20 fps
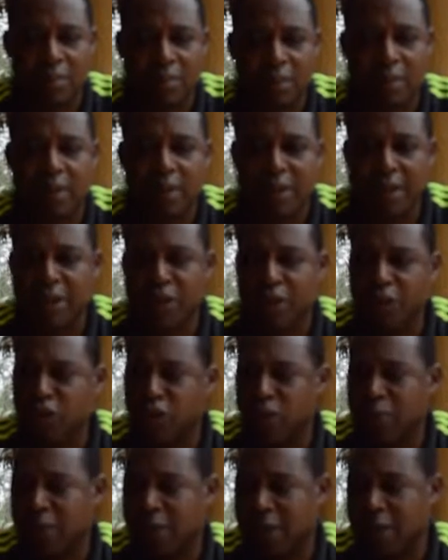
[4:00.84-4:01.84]
only the
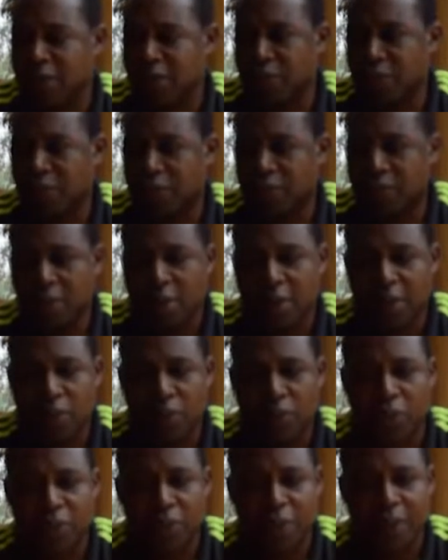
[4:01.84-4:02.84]
individual players
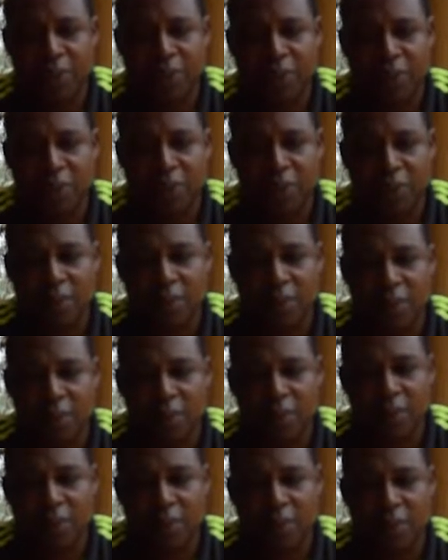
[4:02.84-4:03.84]
would be able
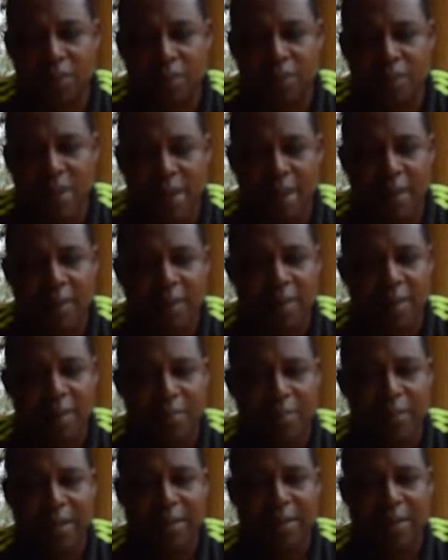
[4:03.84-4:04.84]
to say.
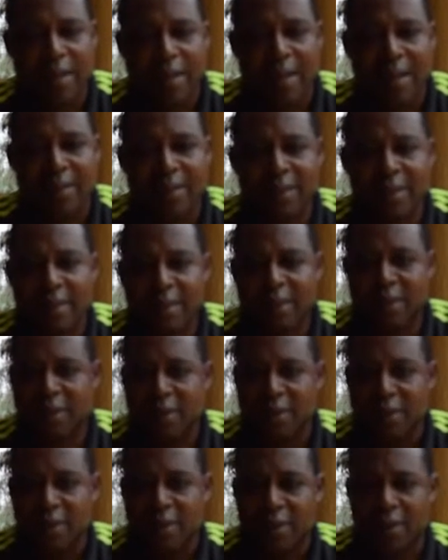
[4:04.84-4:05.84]
But I think that
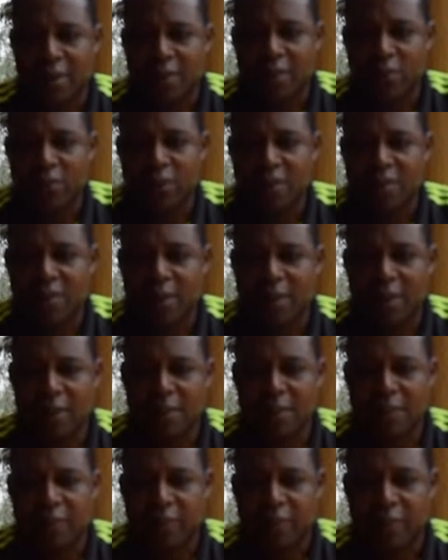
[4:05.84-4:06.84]
it was
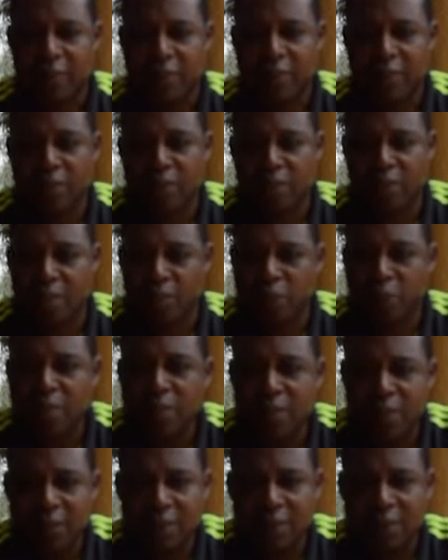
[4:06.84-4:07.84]
a
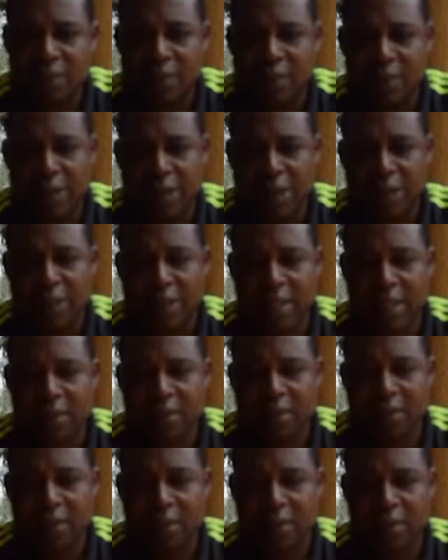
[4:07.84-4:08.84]
moment,
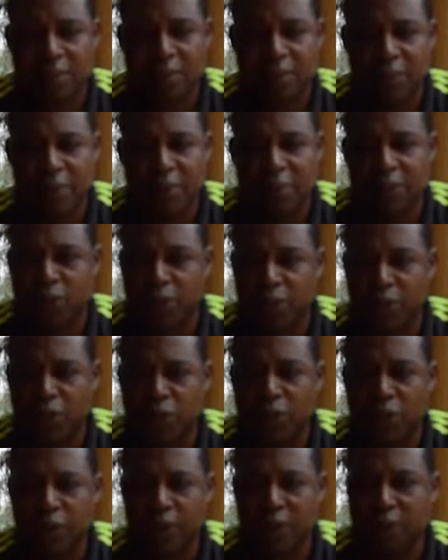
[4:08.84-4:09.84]
that to
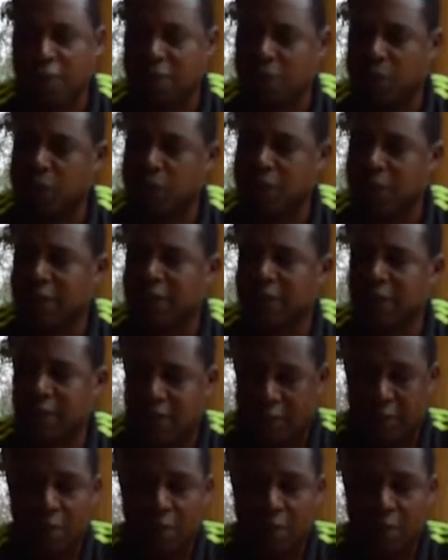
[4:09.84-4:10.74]
behold. It was a moment that